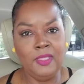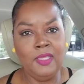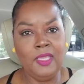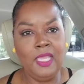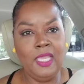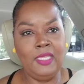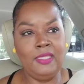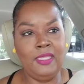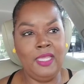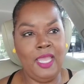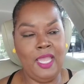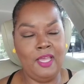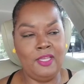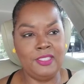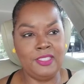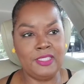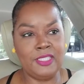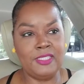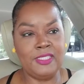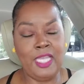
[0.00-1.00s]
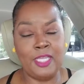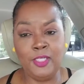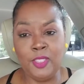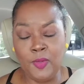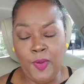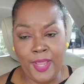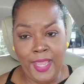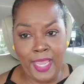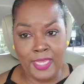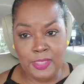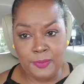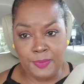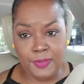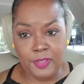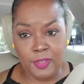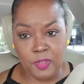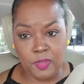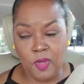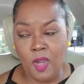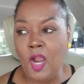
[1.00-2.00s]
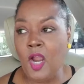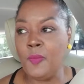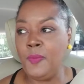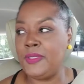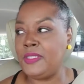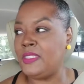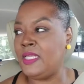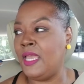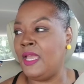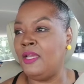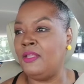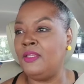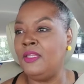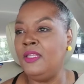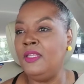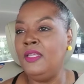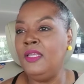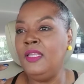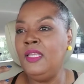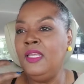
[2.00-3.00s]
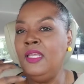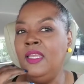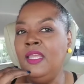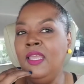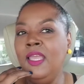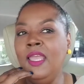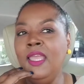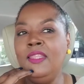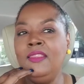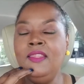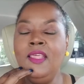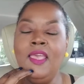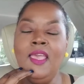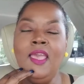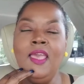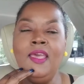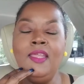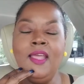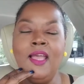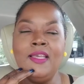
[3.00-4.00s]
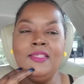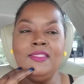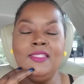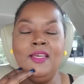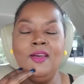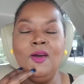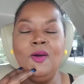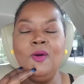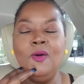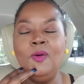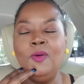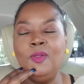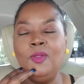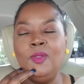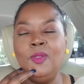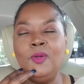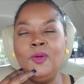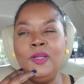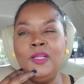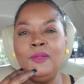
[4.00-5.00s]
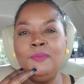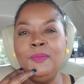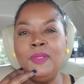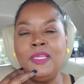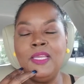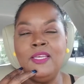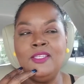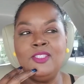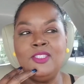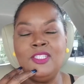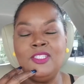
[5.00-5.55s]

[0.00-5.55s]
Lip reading: in the house, because I knew I had to put new carpet down. And then I said, oh, Lord, because the